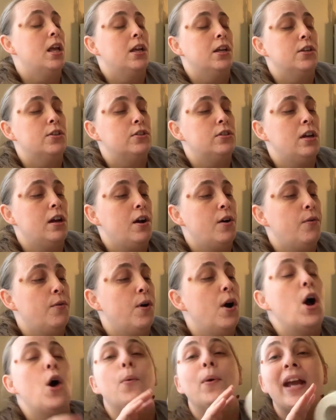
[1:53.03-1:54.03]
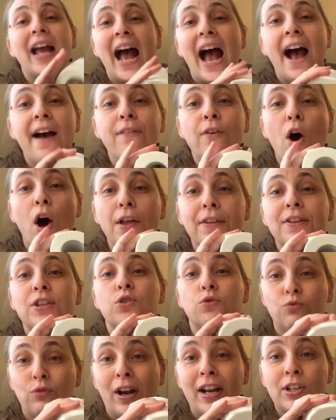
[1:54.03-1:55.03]
So, we have all these
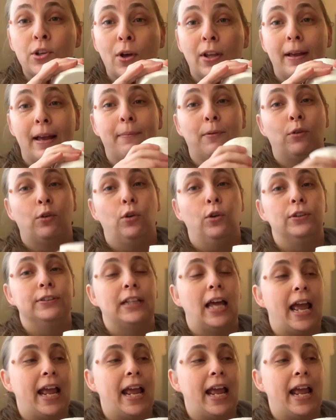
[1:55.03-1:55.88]
great toilet paper rolls,